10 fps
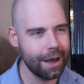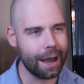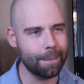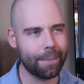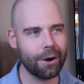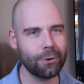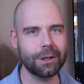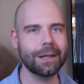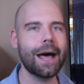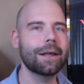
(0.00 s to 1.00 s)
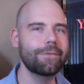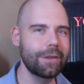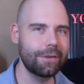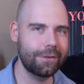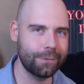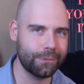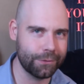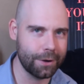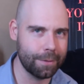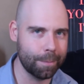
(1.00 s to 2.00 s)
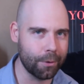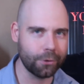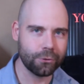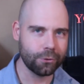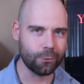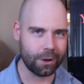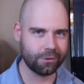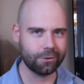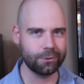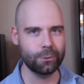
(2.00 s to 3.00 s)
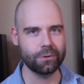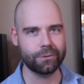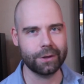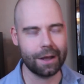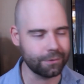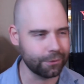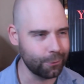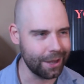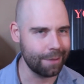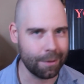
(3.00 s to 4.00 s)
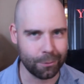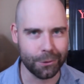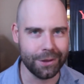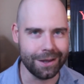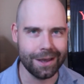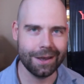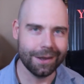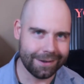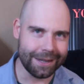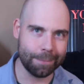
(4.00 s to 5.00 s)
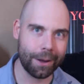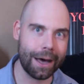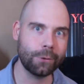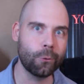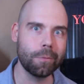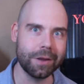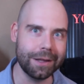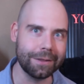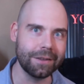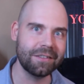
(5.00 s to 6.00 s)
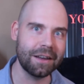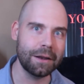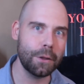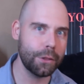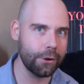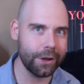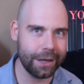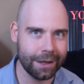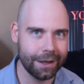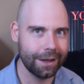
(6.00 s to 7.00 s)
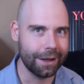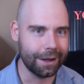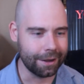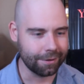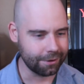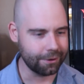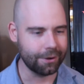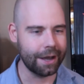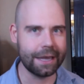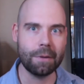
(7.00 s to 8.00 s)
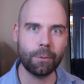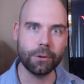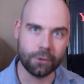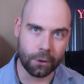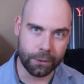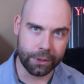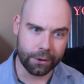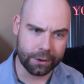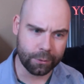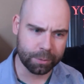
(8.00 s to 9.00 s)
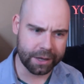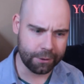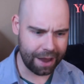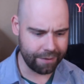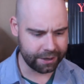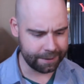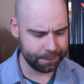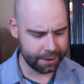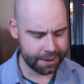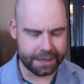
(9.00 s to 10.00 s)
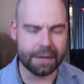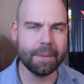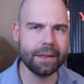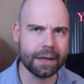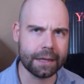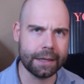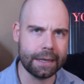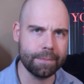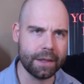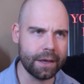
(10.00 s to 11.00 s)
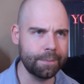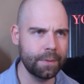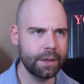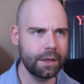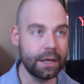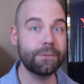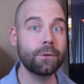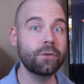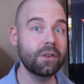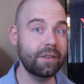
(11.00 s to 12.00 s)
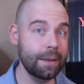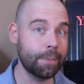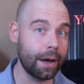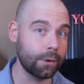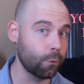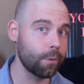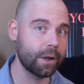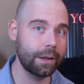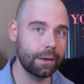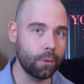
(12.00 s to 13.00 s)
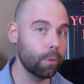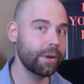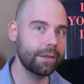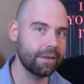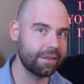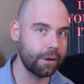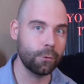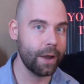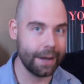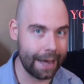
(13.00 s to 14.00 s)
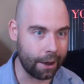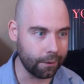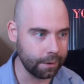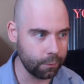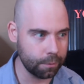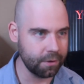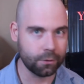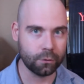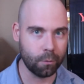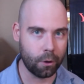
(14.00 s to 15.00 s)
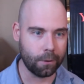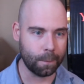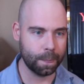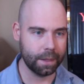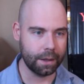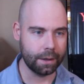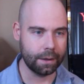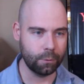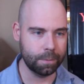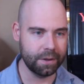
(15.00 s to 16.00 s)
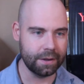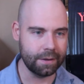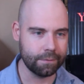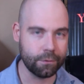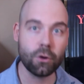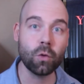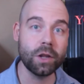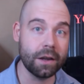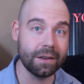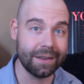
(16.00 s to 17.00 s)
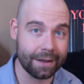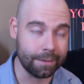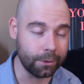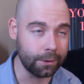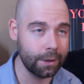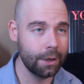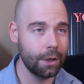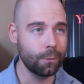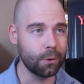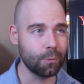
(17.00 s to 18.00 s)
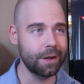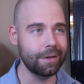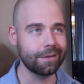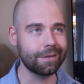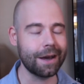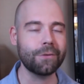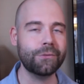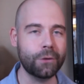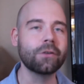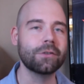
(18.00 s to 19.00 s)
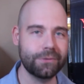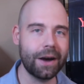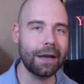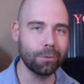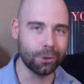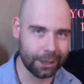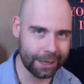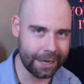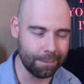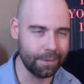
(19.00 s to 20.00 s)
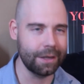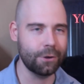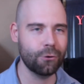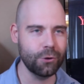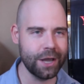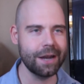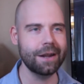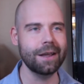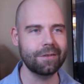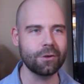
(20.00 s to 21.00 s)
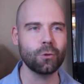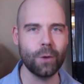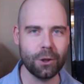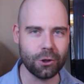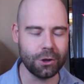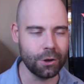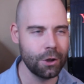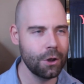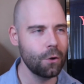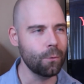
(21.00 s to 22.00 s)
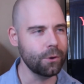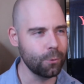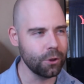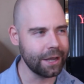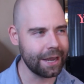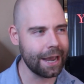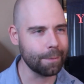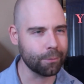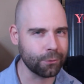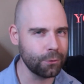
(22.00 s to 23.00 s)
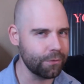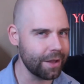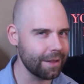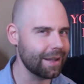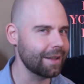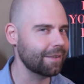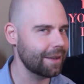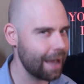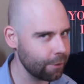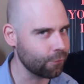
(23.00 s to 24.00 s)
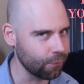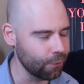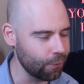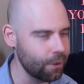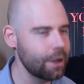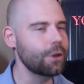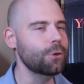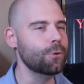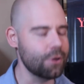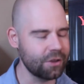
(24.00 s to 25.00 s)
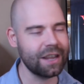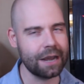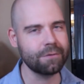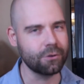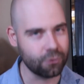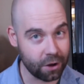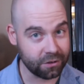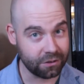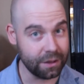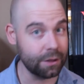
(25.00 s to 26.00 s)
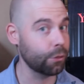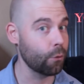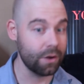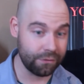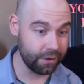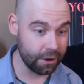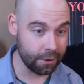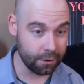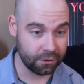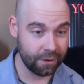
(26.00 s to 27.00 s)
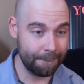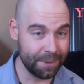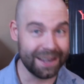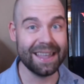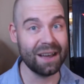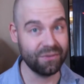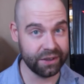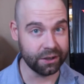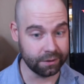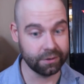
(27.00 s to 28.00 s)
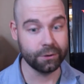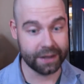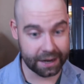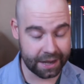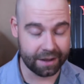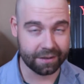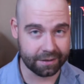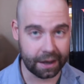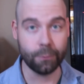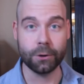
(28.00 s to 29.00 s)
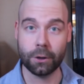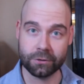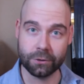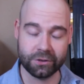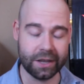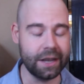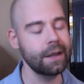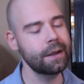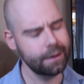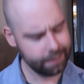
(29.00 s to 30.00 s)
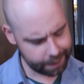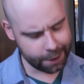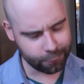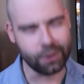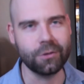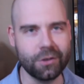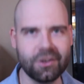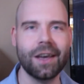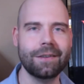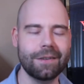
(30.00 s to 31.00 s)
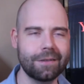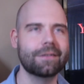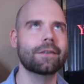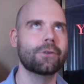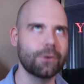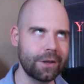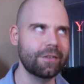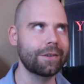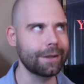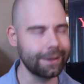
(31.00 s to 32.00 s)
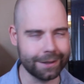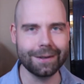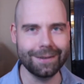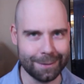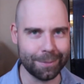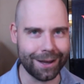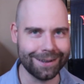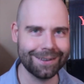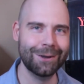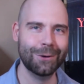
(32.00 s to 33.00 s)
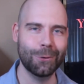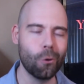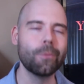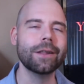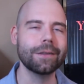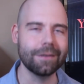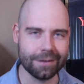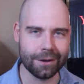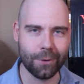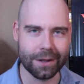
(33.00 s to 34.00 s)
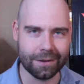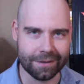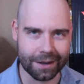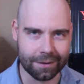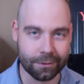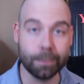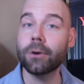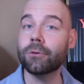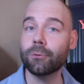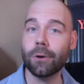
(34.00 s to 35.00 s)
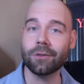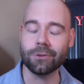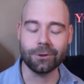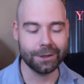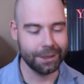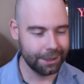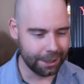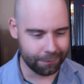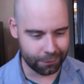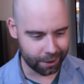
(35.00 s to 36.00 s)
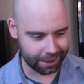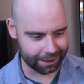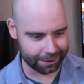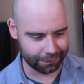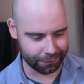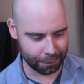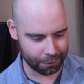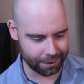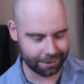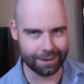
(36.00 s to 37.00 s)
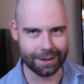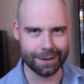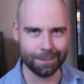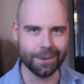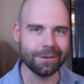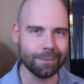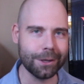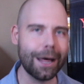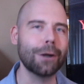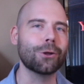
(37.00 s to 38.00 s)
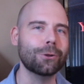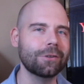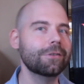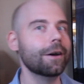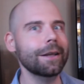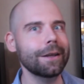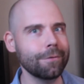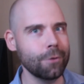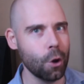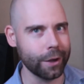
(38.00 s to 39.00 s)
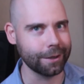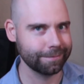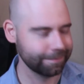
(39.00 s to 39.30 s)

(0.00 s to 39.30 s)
I borrowed a lot of this from Bertrand Russell, who was a philosopher who came up with the teapot orbiting the sun theory. So I came up with the toad theory to explain gravity. He made the claim that if there was a teapot orbiting the sun right now, it would be so small, it would be virtually undetectable, which means it's not a falsifiable claim. He created a situation where you really can't prove that that's not true. You just have to trust the authority figures in that field. So in that case, I would also say, I trust the scientists that there isn't a little teapot orbiting the sun right this second. So Bertrand Russell, if you want to get a little further into the epistemological study of knowing.